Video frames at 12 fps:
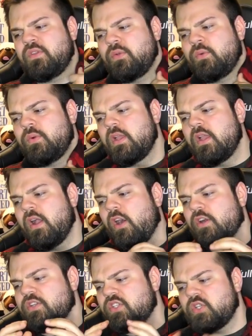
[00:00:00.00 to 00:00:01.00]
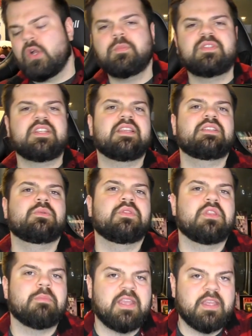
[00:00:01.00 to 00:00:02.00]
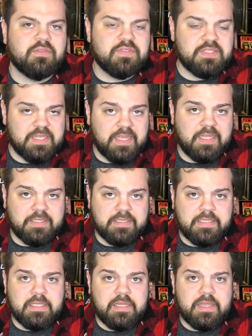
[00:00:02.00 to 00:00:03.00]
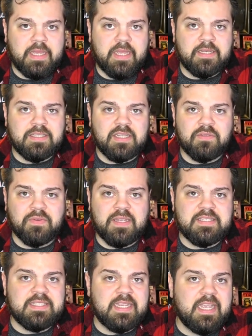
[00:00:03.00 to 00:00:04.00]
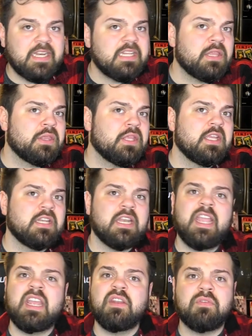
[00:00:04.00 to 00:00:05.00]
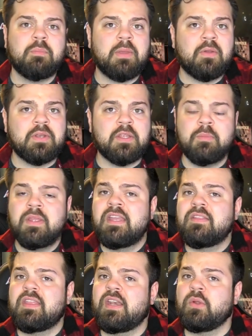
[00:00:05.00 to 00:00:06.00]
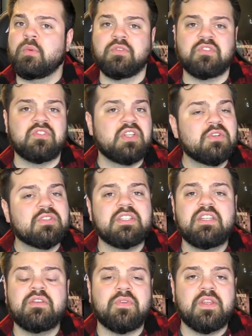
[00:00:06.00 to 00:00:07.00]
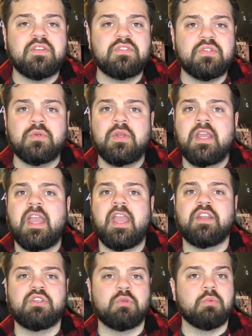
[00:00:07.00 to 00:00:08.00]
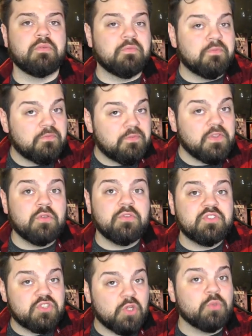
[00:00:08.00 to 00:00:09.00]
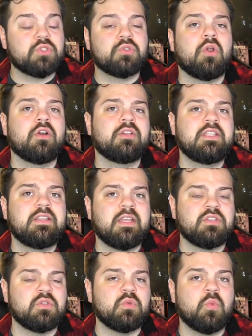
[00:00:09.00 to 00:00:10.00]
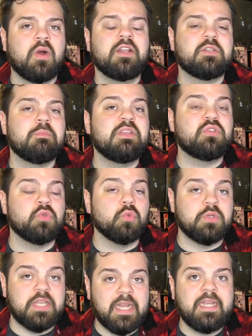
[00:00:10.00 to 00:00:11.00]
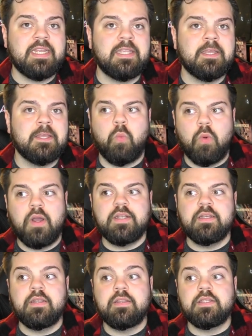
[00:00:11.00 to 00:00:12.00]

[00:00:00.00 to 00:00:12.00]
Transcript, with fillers: you are so obsessed with the man of Stan Lee that if I say anything negative about him, that I will seriously offend you and you will feel so strongly that you want me to die, one,